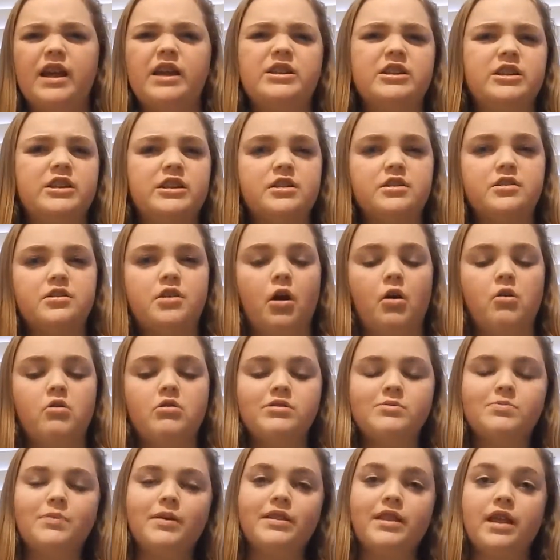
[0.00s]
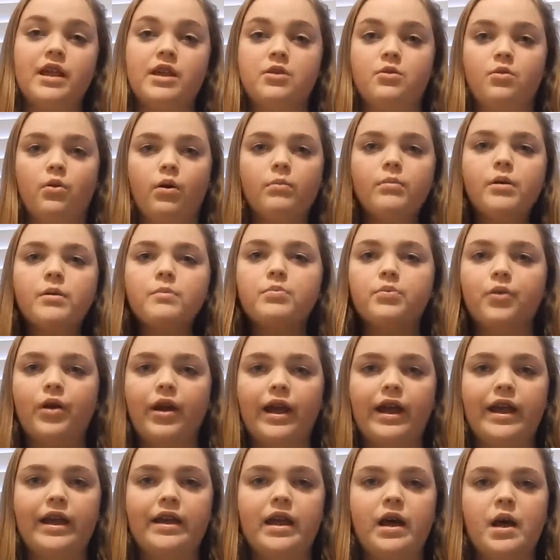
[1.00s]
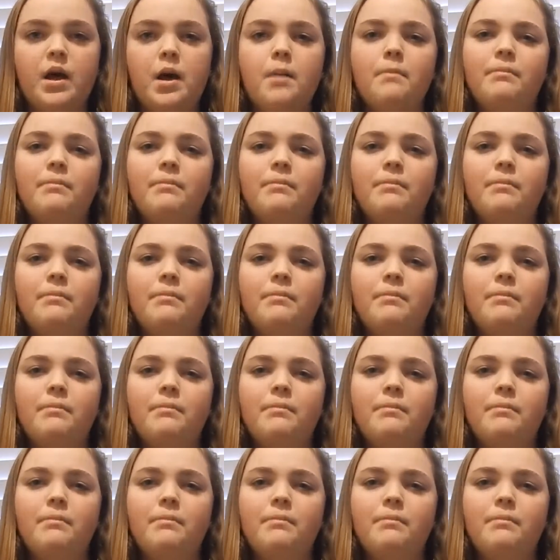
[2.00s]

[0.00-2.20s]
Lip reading: It just goes with a normal braid,